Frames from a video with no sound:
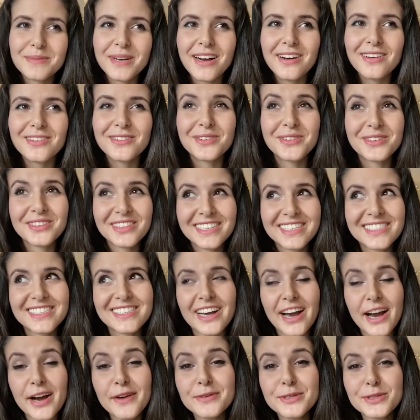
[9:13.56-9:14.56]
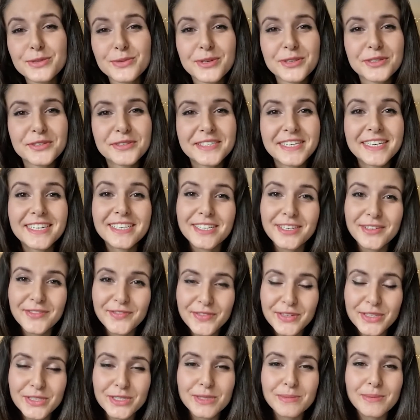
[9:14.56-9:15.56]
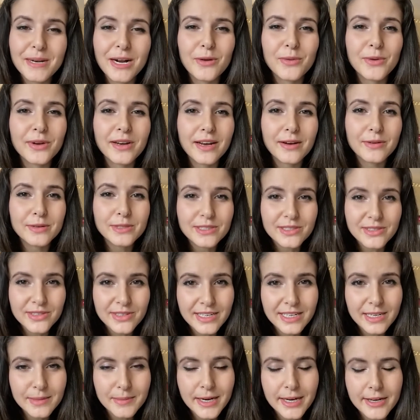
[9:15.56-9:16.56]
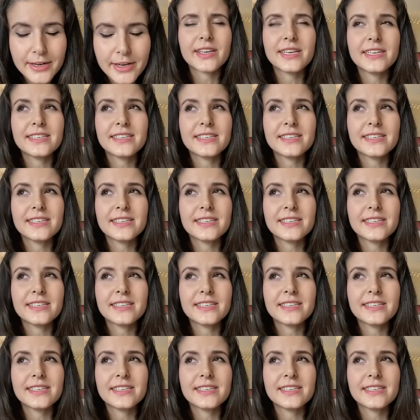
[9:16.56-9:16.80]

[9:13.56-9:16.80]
about, or things that I was wondering and confused about when I was learning about